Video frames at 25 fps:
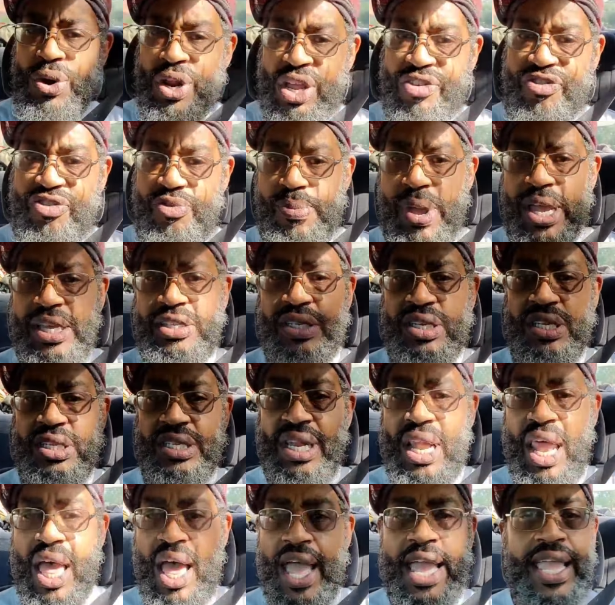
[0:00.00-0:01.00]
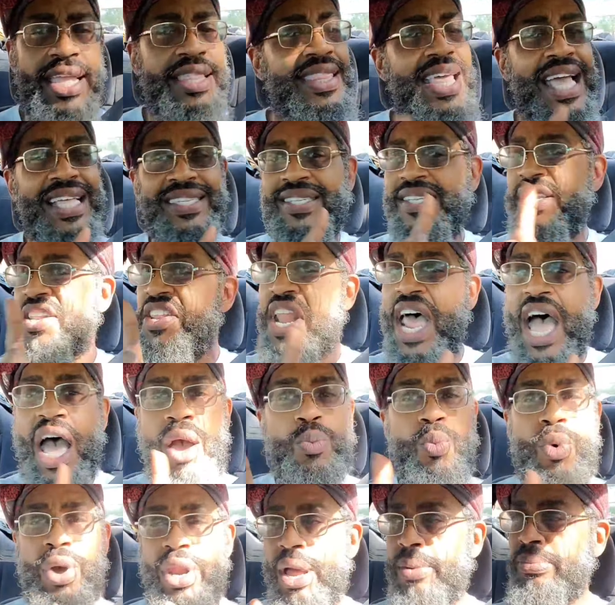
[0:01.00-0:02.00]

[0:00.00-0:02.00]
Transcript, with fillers: information is lying. That's not what I'm